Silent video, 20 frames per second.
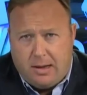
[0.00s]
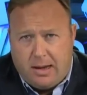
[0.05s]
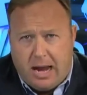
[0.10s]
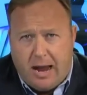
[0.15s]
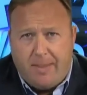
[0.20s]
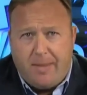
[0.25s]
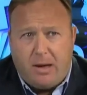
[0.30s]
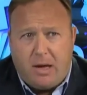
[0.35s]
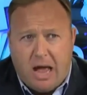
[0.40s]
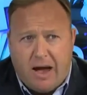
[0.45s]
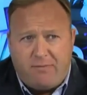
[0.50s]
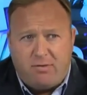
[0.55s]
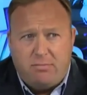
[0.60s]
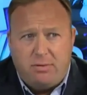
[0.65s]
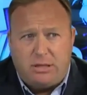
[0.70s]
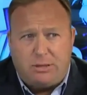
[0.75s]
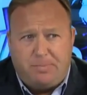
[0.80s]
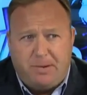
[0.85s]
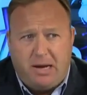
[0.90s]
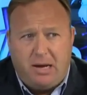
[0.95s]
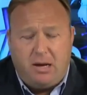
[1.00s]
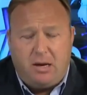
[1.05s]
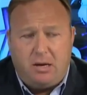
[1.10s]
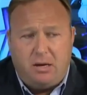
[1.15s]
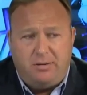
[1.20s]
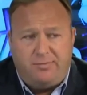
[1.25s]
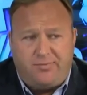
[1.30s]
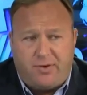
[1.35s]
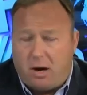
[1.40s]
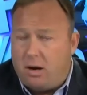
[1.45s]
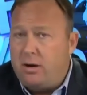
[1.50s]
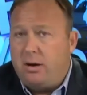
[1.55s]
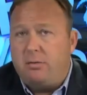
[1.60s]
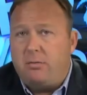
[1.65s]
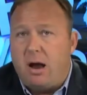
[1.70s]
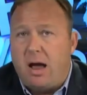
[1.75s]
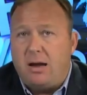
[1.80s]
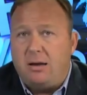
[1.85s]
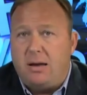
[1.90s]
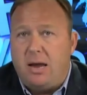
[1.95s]
And the government's being converted
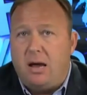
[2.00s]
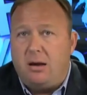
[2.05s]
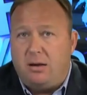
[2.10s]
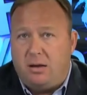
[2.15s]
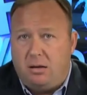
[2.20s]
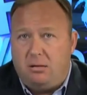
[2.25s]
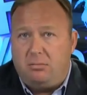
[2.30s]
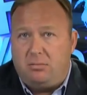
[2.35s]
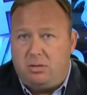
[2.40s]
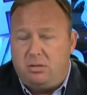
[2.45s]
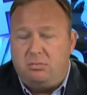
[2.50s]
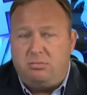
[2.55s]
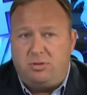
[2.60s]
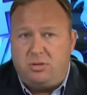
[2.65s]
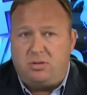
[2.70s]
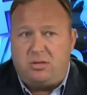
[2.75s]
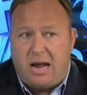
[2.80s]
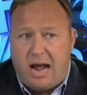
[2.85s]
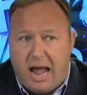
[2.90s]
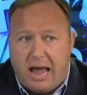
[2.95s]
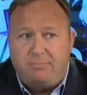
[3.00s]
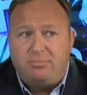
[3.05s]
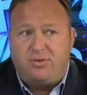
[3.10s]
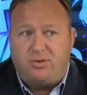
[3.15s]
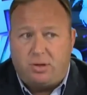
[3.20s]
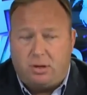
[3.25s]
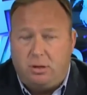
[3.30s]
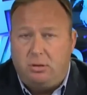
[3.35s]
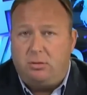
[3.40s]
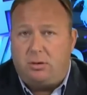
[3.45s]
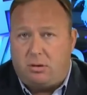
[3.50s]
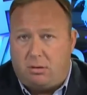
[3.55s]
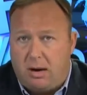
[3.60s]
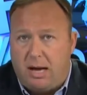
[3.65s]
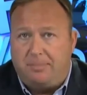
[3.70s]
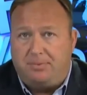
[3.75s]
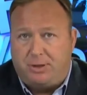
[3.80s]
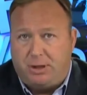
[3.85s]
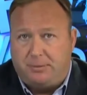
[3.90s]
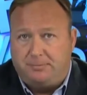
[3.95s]
right now to just absolute
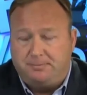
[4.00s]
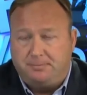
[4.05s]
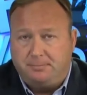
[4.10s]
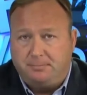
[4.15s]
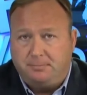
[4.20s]
corruption.